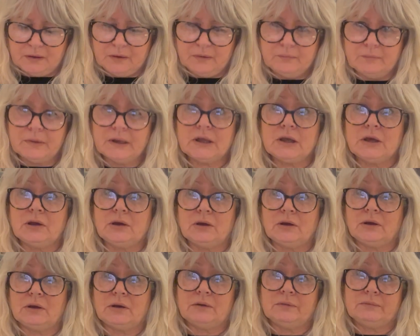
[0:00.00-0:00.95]
my
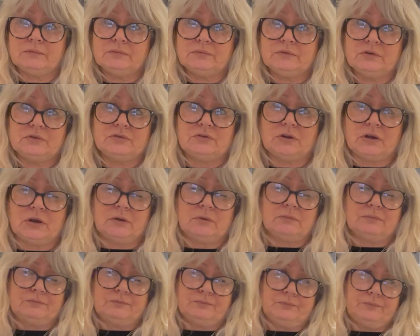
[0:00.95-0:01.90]
Kerr to show,
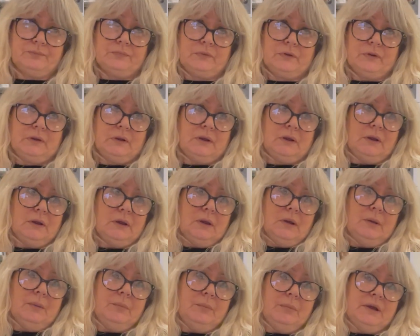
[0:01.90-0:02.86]

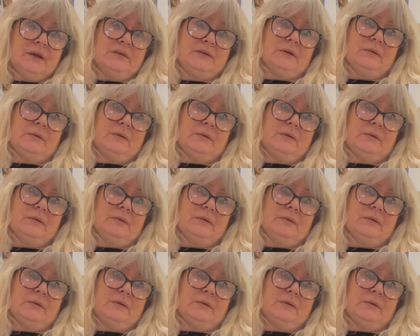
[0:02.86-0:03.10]
because